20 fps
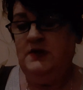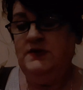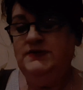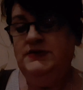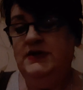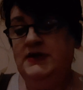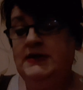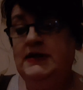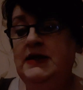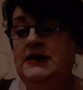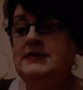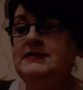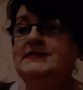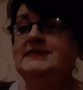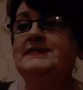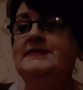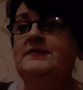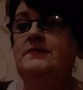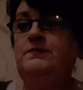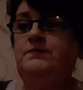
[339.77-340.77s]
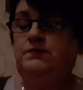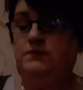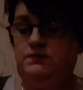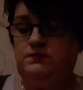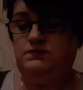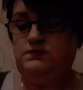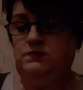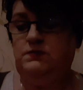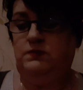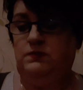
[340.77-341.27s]
you get
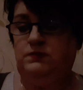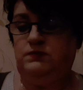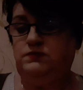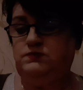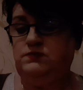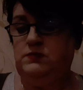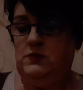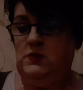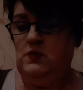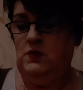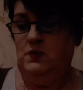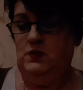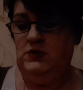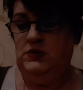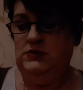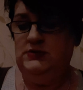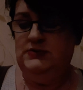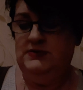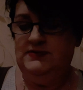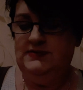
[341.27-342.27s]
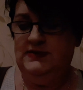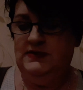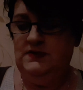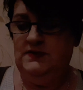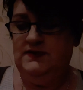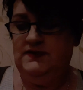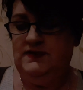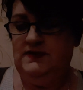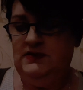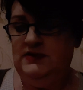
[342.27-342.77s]
1, 2,
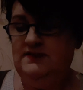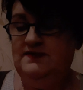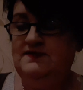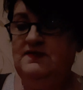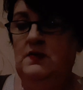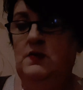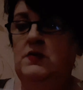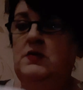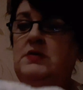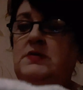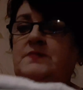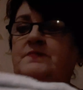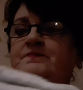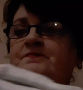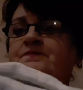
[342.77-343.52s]
3, 4.